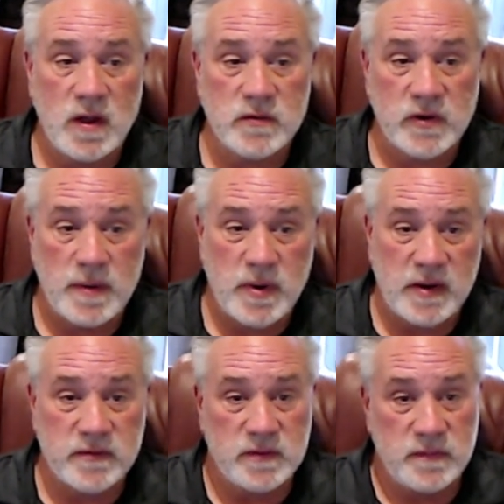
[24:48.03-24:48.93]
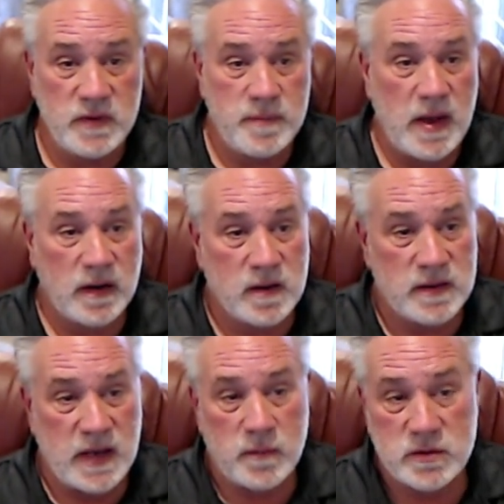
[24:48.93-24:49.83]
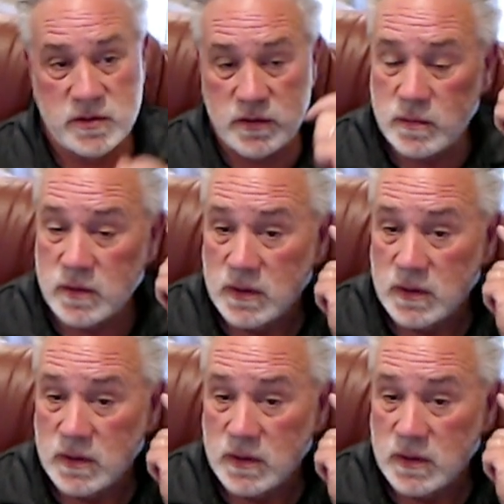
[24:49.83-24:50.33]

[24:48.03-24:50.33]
Got positive feedback on that one, too.